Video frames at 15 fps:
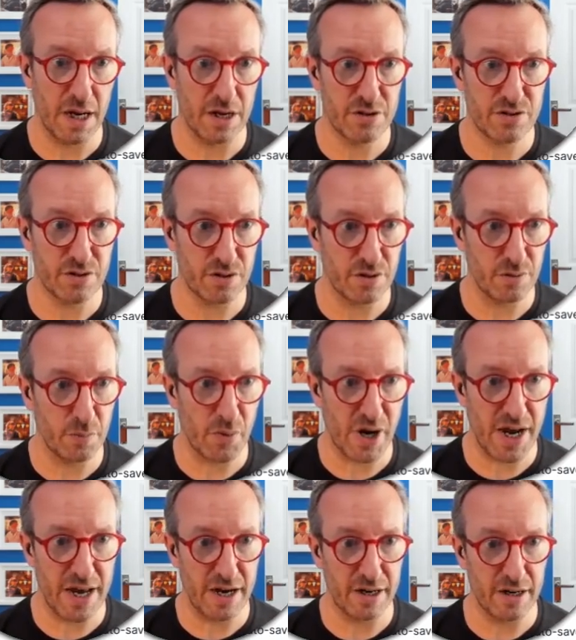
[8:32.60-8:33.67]
So the
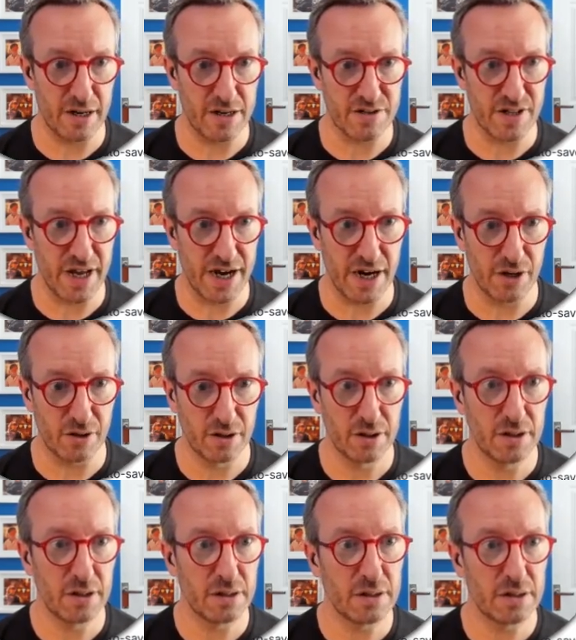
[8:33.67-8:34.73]
brand is now
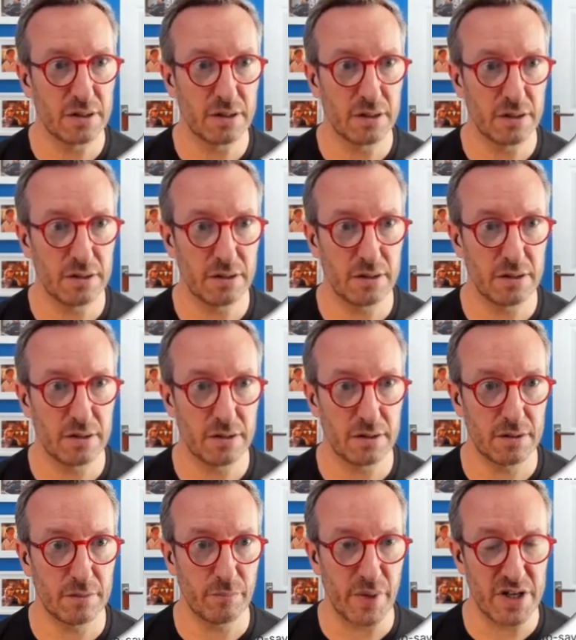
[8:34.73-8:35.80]

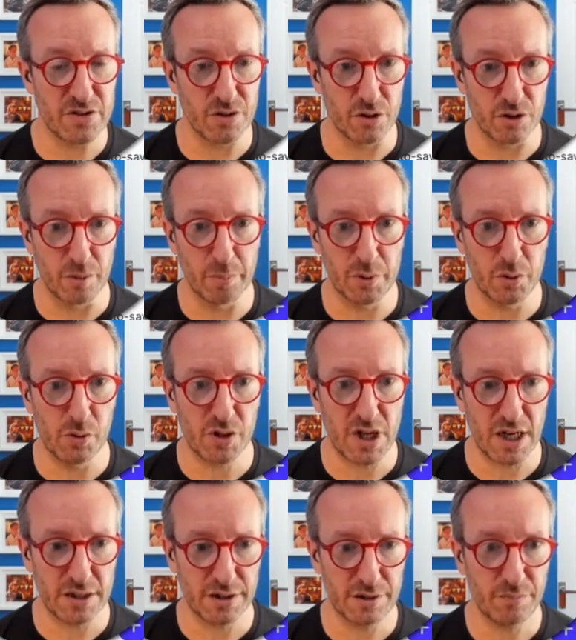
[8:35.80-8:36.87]
based on a blue
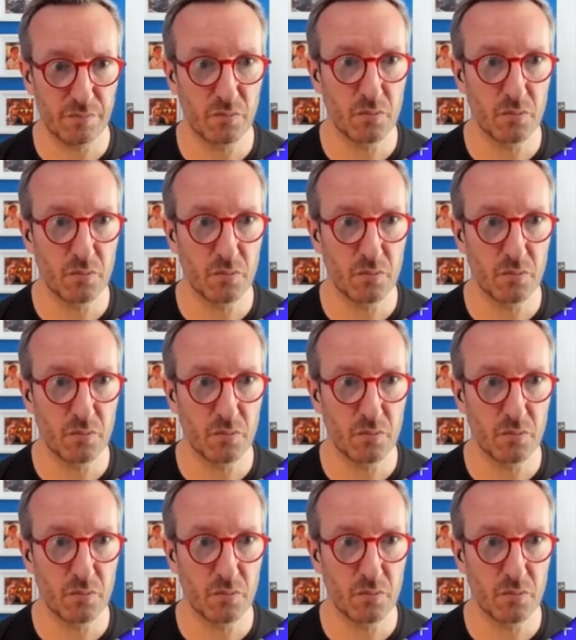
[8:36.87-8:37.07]
color.